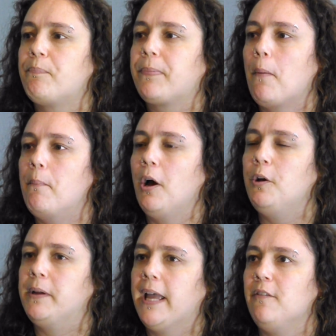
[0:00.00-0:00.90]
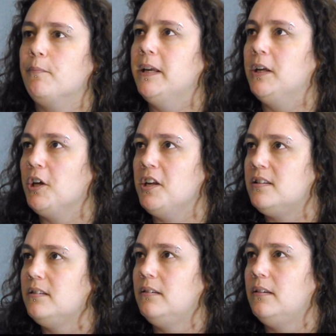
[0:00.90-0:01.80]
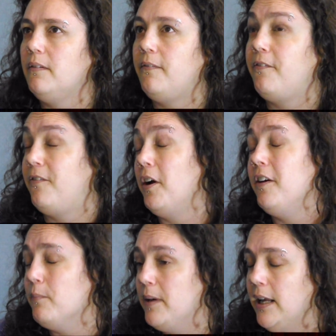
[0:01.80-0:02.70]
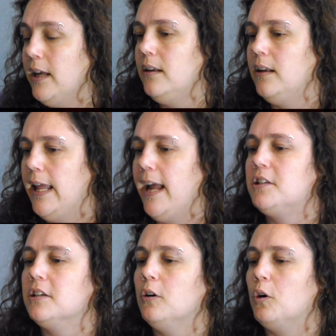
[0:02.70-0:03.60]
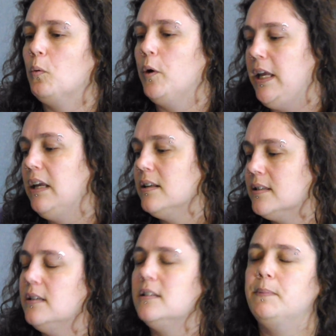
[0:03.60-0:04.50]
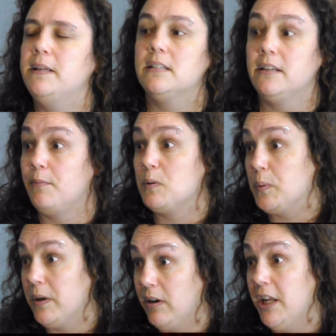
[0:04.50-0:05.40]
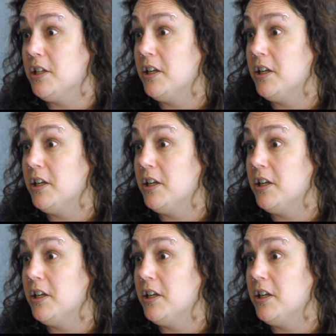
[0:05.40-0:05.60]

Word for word: but who gave me a good 5-minute lecture on what he considered to be the difference between religion and